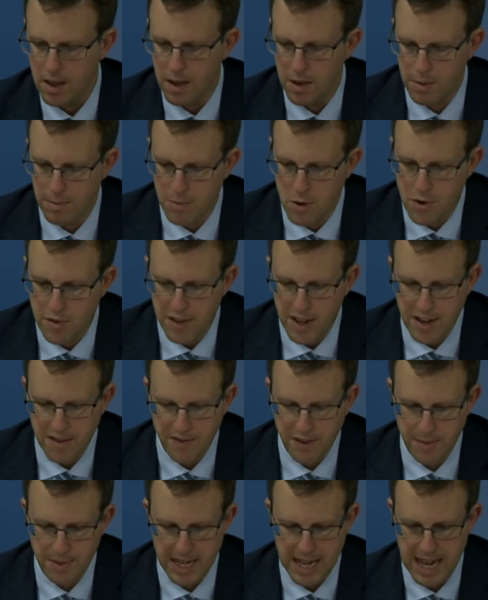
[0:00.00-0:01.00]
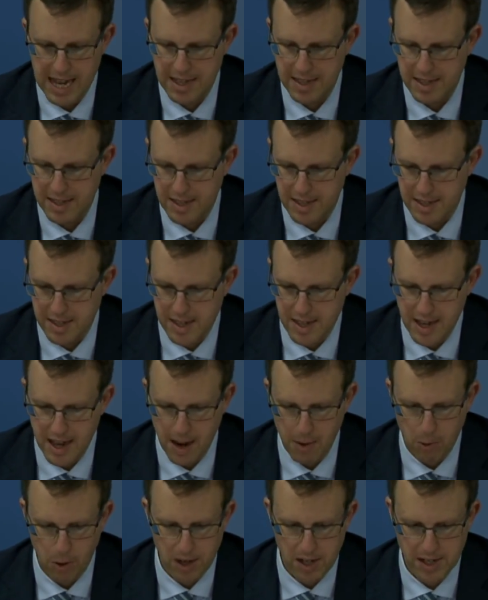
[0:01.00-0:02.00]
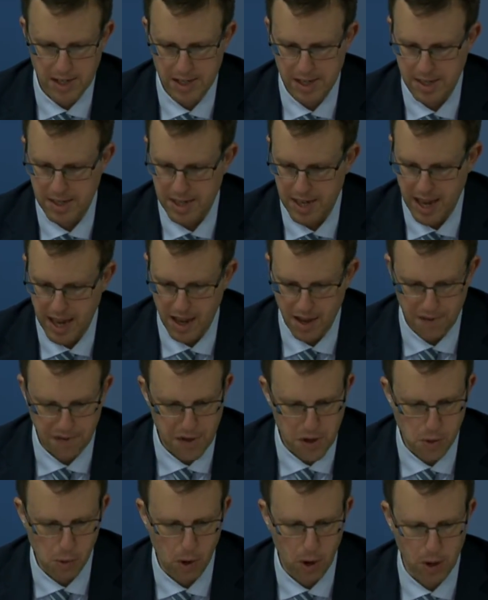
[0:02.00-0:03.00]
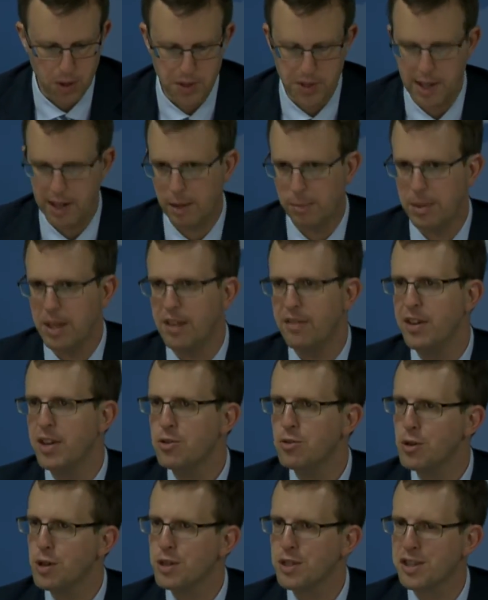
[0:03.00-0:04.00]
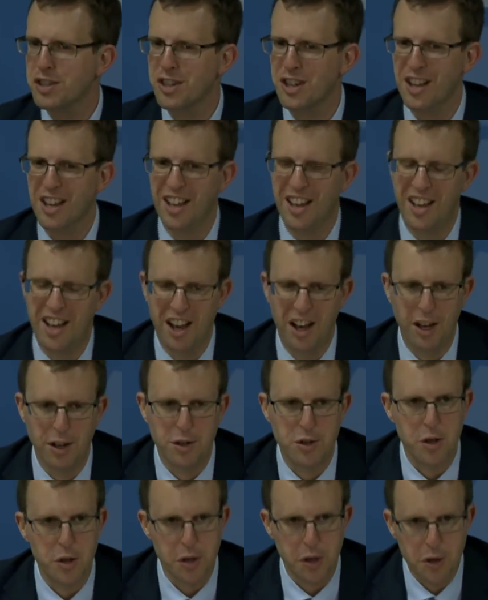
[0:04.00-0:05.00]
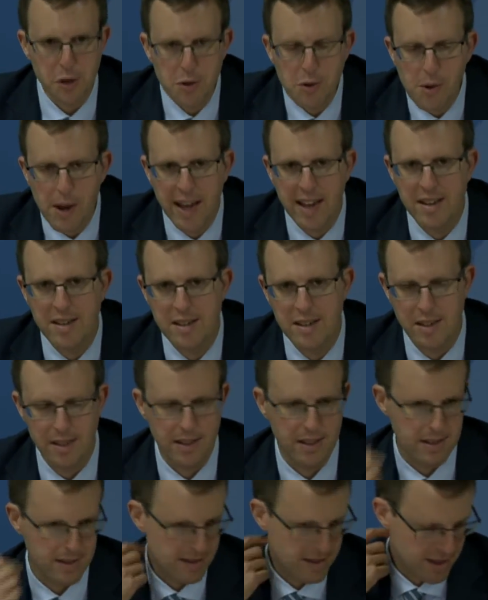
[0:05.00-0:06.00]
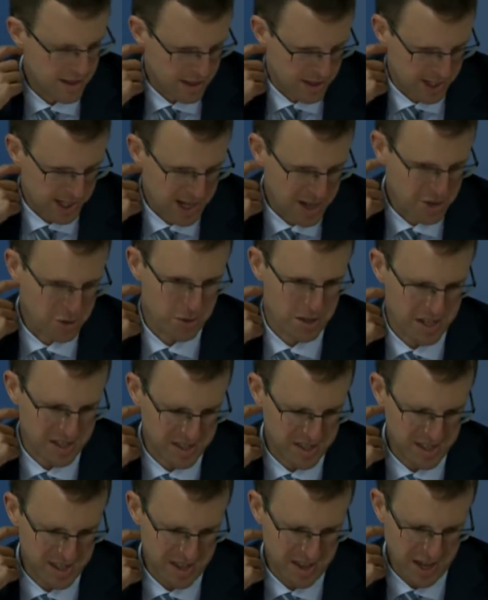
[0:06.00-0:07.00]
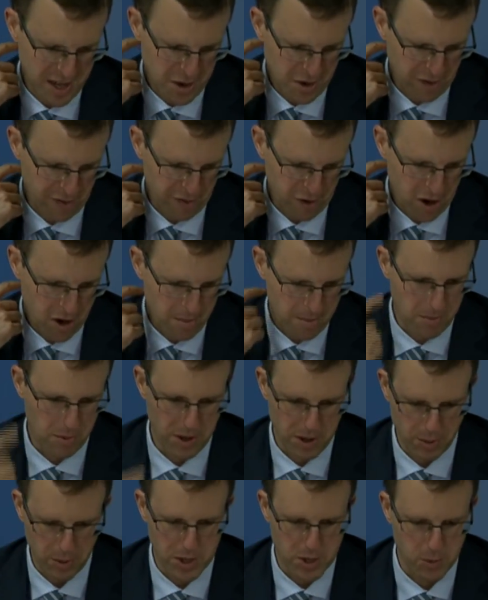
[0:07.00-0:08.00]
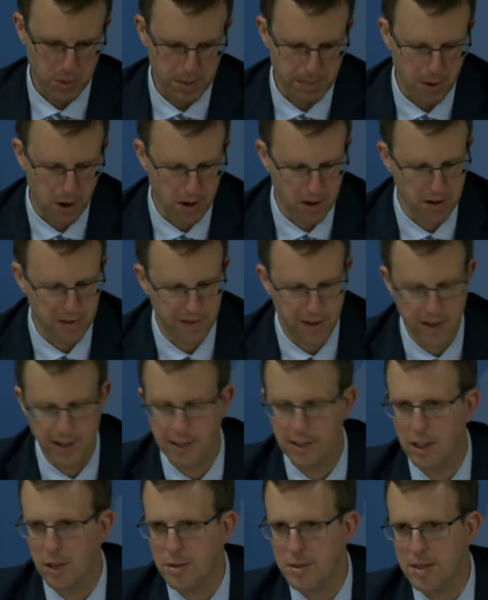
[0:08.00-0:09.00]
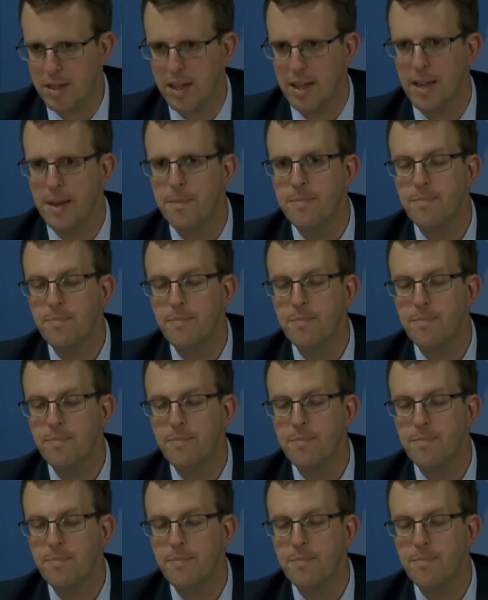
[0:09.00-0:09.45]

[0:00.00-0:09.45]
Moving from the ISTC, I wanted to say a few words that'll be of interest uh, to you and to the, the, the countries that you're from with which we partner very closely.